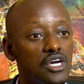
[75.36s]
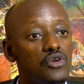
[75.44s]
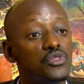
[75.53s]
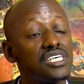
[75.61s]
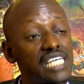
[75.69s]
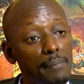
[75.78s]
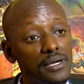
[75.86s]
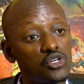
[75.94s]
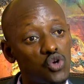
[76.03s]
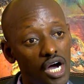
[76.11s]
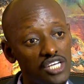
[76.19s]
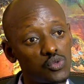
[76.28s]
This
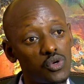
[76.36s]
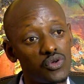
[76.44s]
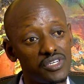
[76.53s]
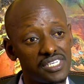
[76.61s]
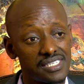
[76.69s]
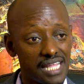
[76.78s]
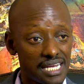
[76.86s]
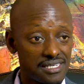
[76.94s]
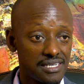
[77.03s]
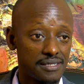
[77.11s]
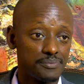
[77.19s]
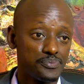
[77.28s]
happened to us when we were just
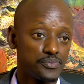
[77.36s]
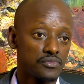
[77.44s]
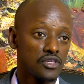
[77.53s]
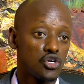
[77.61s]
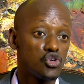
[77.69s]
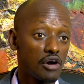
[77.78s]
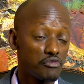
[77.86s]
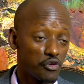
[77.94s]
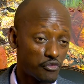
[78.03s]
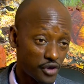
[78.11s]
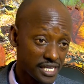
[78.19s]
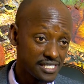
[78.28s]
starting. You have your
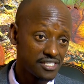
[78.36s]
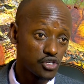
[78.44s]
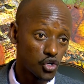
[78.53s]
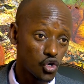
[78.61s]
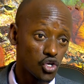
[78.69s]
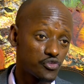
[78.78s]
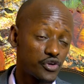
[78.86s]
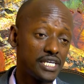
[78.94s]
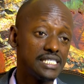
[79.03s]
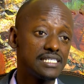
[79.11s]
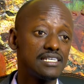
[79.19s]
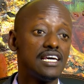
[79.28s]
friends, your close
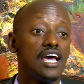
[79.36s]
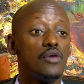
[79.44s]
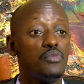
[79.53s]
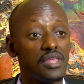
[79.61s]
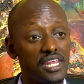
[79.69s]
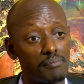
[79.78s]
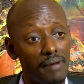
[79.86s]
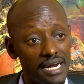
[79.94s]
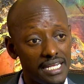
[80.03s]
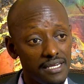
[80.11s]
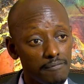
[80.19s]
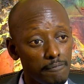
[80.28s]
friends, they need
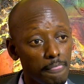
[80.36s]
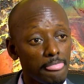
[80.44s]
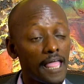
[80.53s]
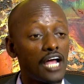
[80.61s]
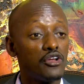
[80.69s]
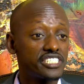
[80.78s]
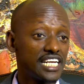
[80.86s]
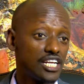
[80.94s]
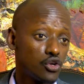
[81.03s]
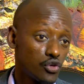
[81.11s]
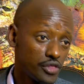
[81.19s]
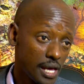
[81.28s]
money and you actually
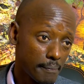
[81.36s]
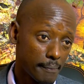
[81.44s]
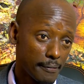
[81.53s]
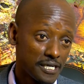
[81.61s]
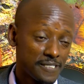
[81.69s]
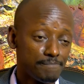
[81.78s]
know them.